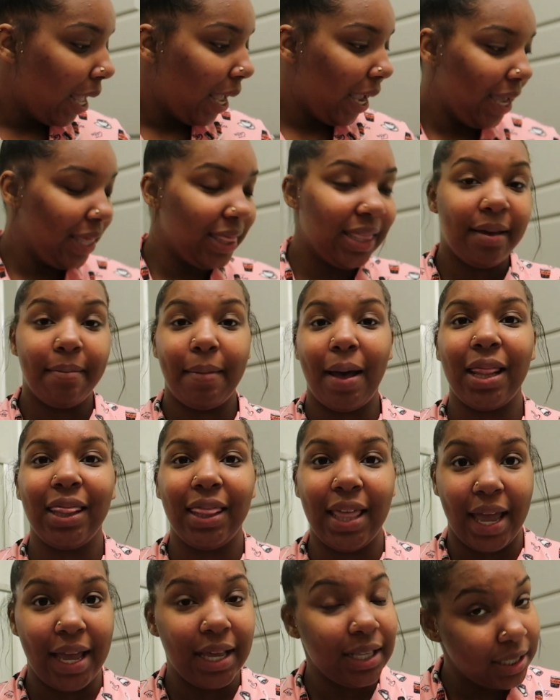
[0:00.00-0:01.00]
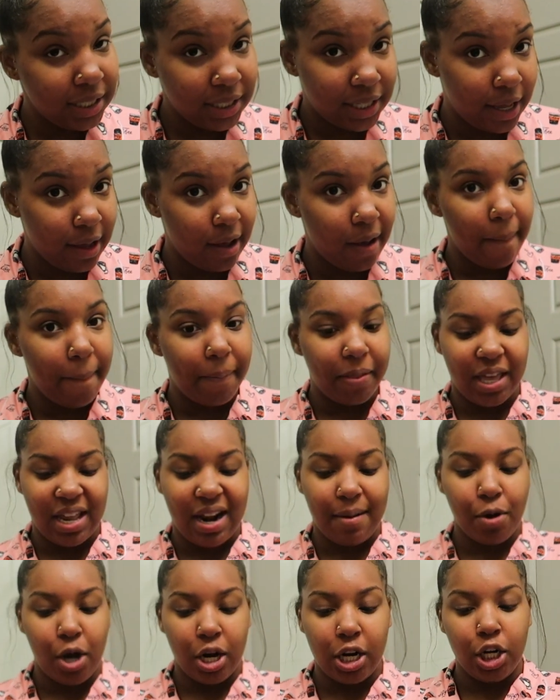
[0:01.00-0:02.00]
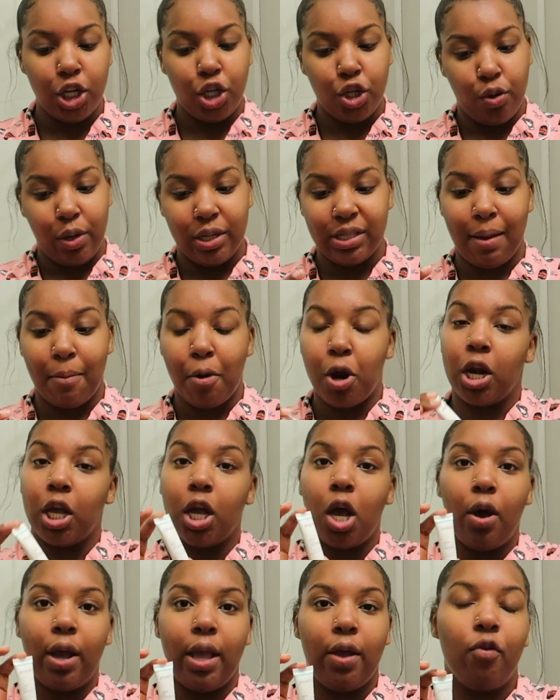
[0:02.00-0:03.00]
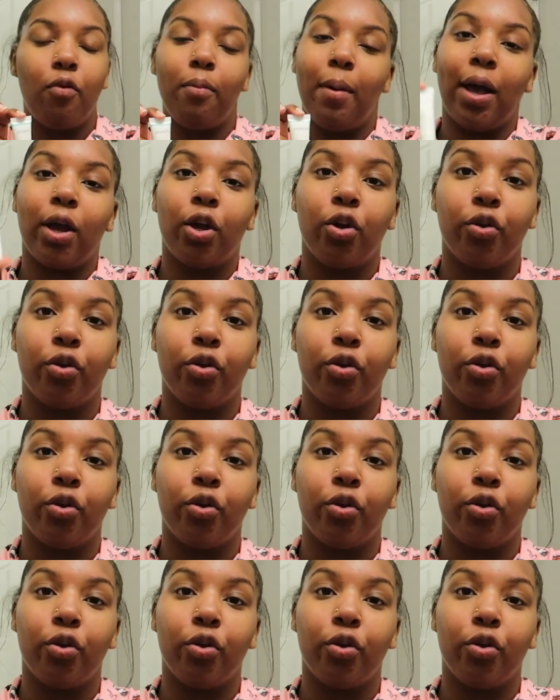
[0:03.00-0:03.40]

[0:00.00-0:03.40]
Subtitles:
And then my last step that I'm gonna do is I'm gonna go in with my